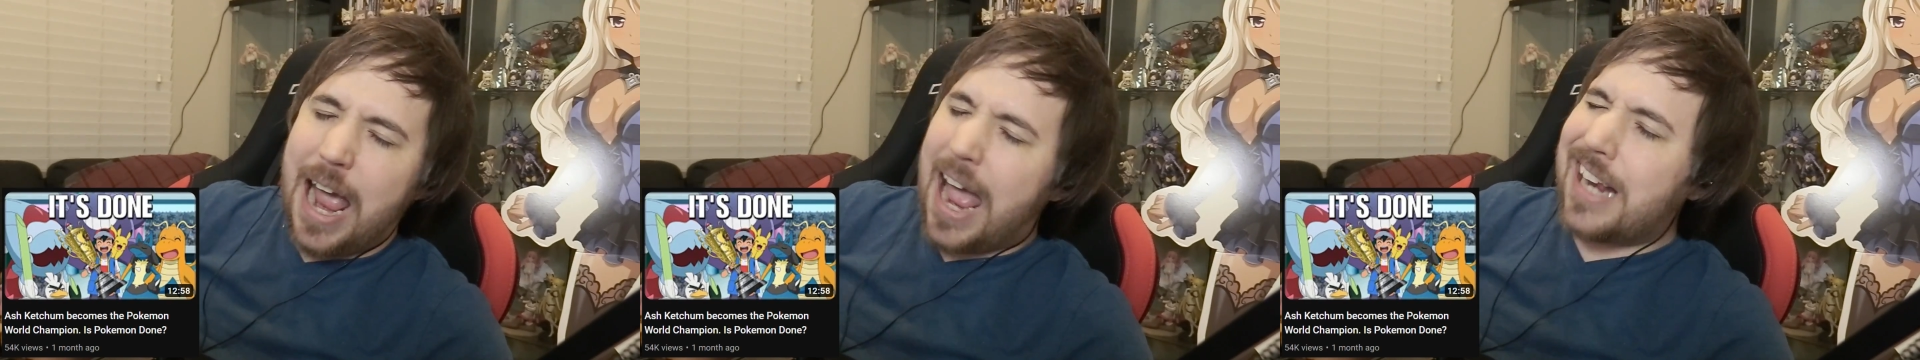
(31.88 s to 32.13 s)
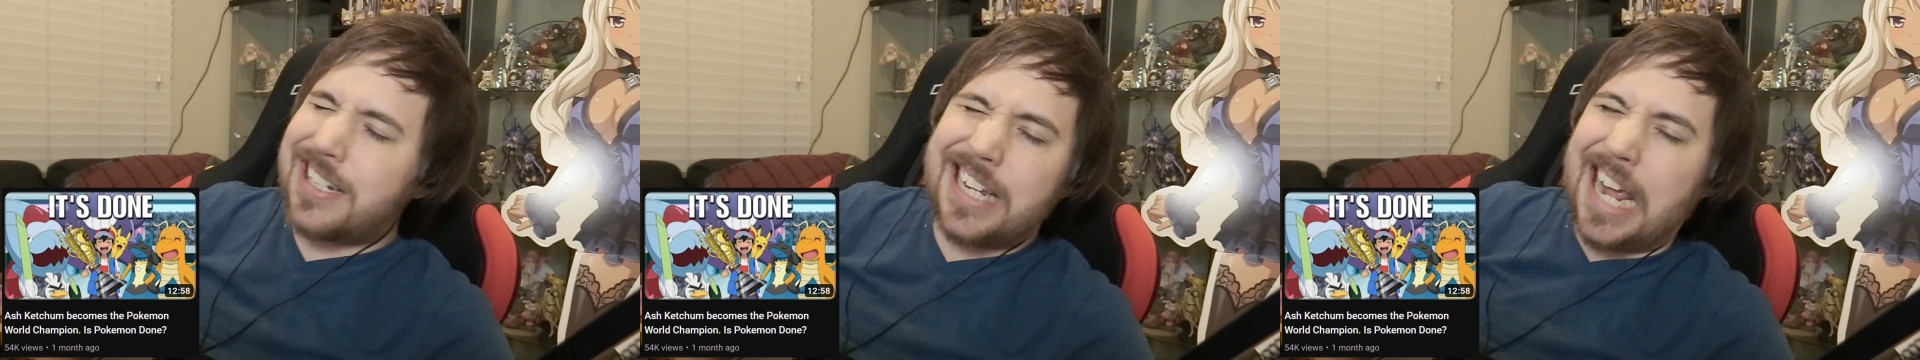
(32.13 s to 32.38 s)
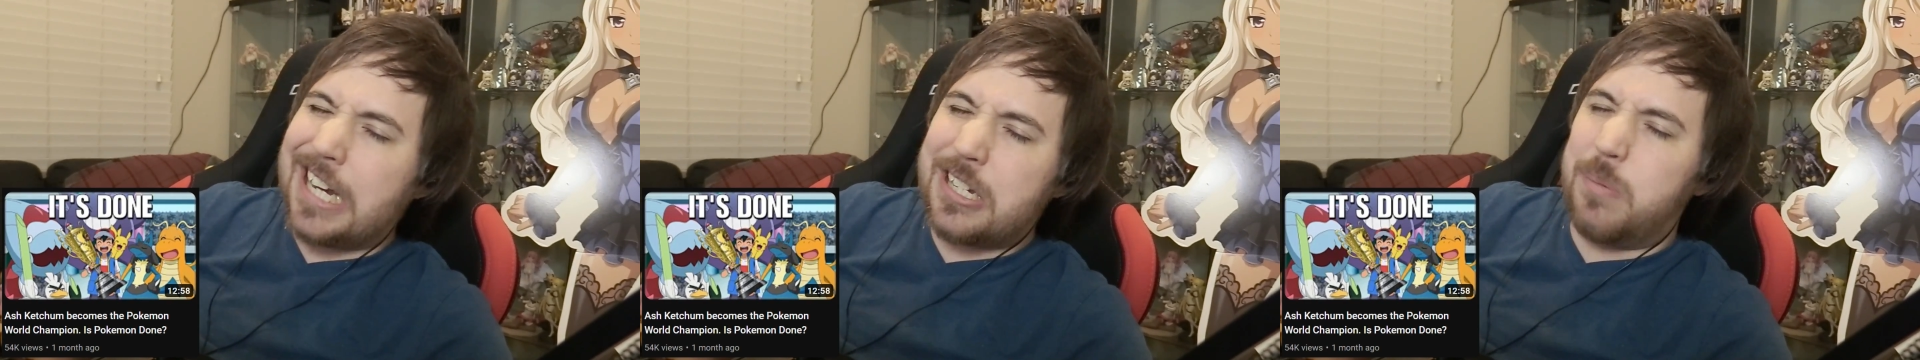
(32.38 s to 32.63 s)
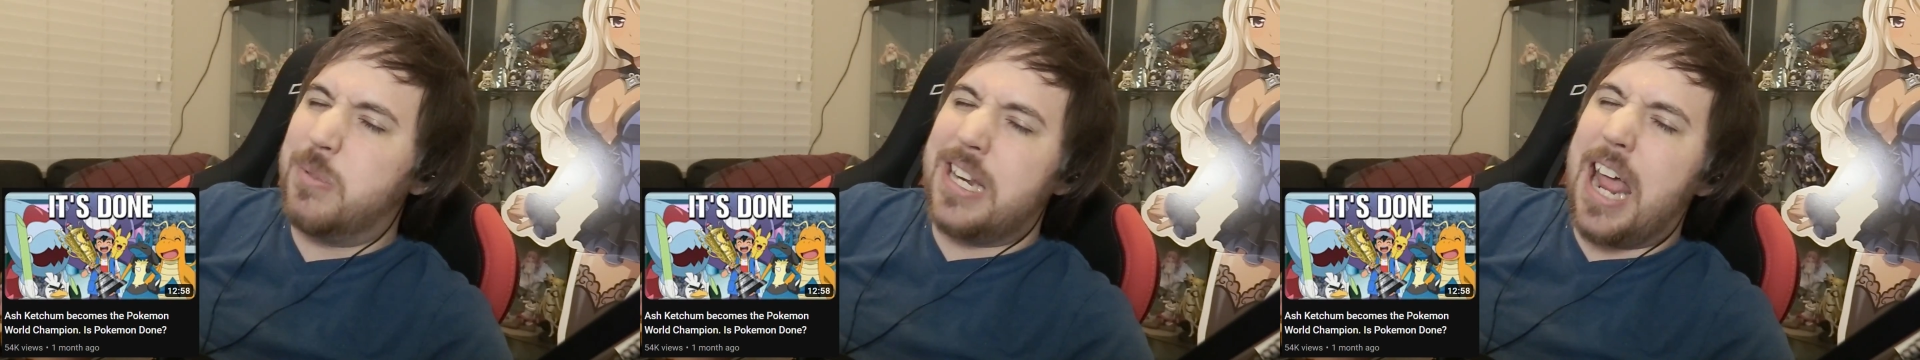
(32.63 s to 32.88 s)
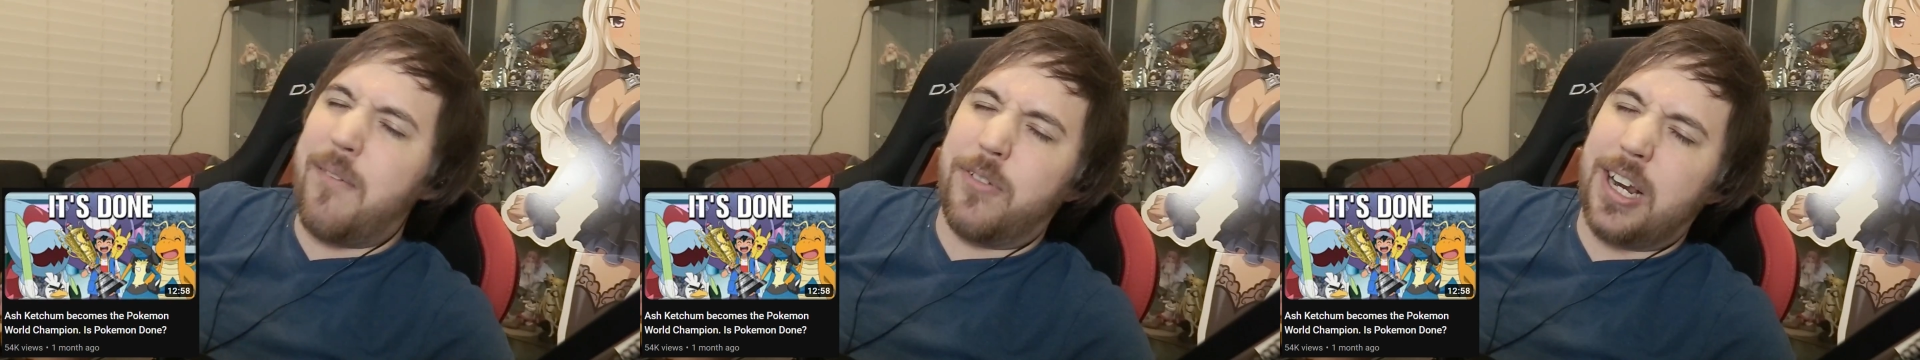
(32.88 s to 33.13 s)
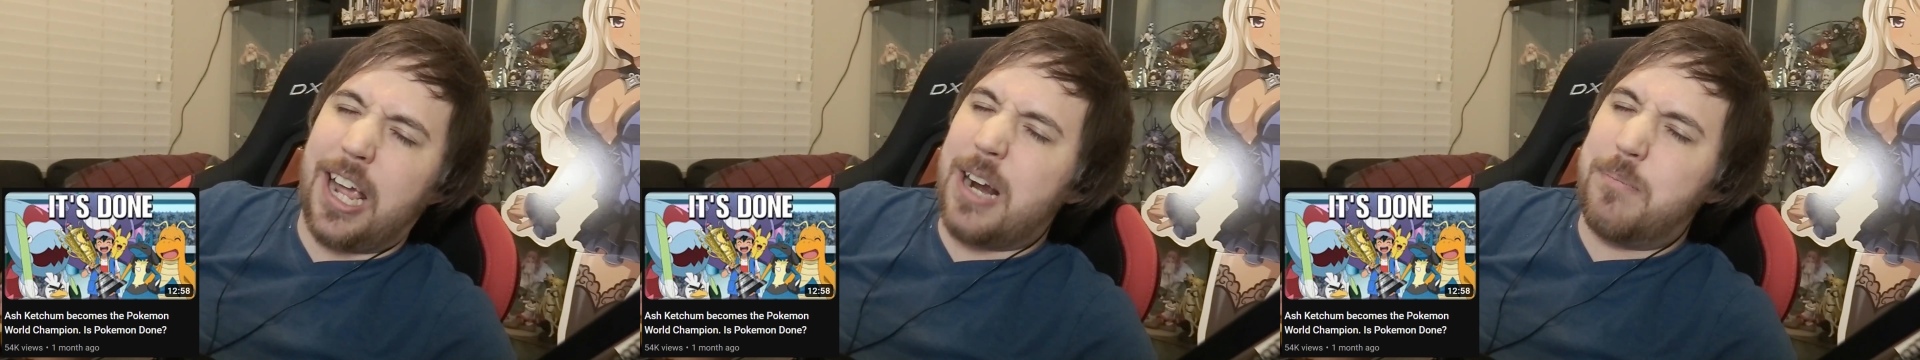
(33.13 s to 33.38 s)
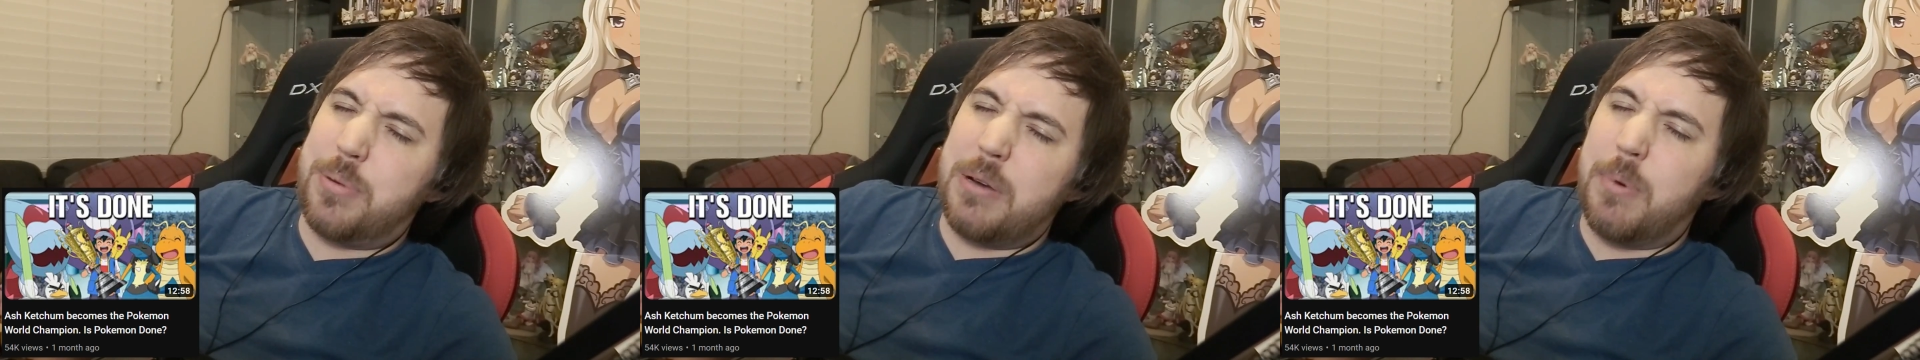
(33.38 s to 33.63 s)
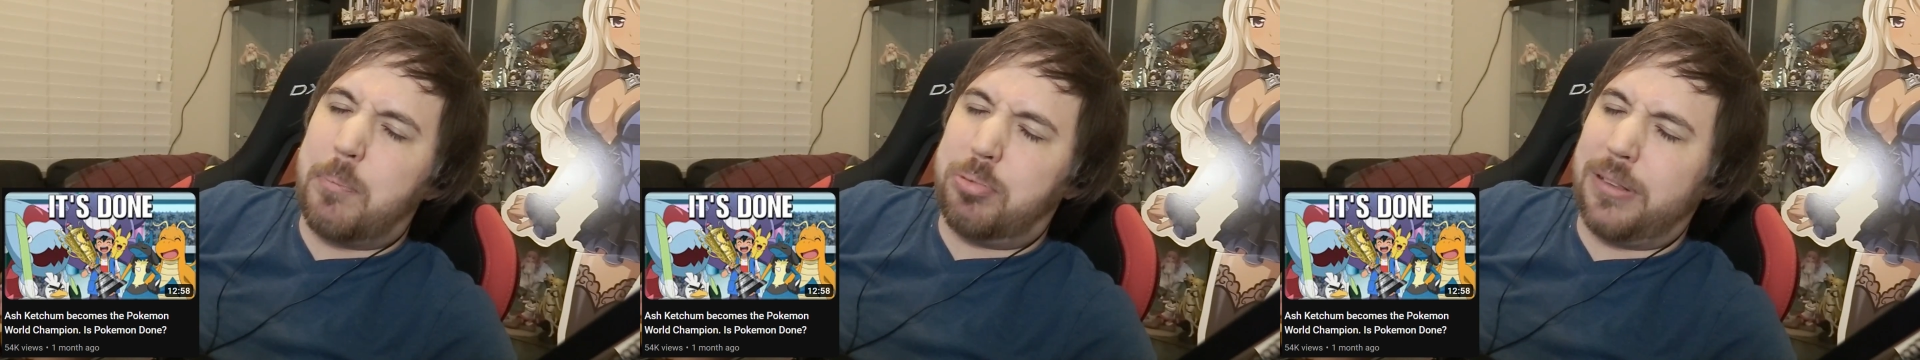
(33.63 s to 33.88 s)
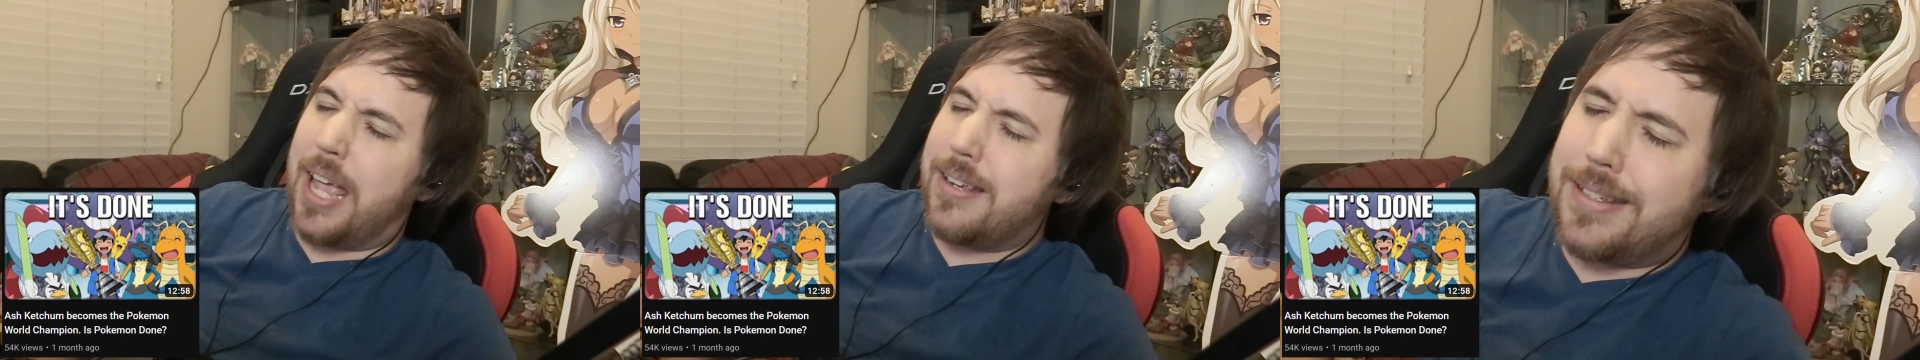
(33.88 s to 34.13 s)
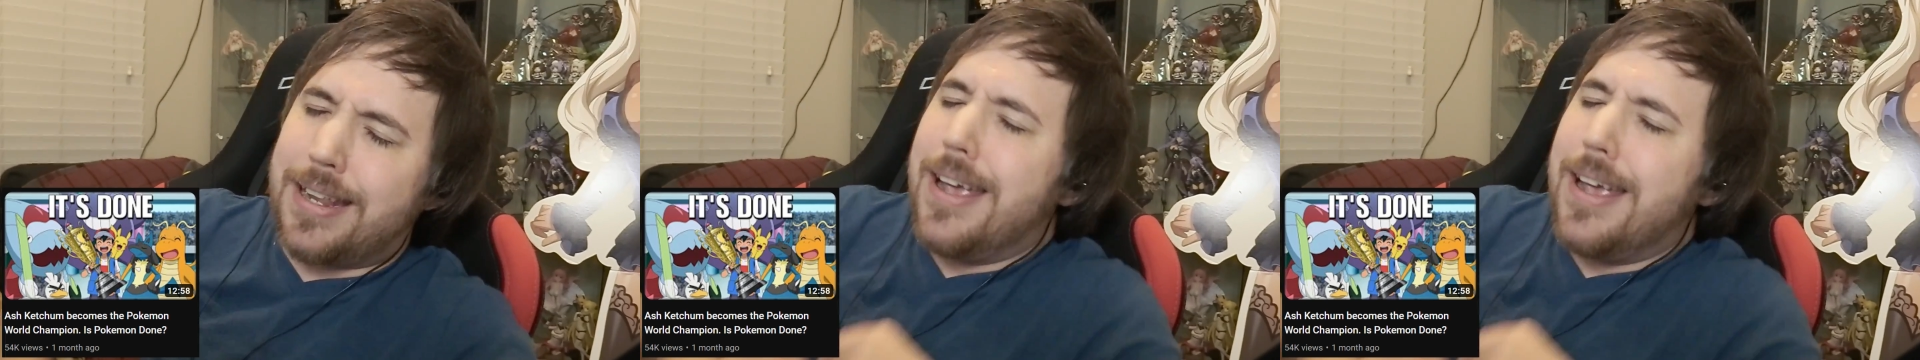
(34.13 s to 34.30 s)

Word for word: Ash Ketchum's never gonna be replaced.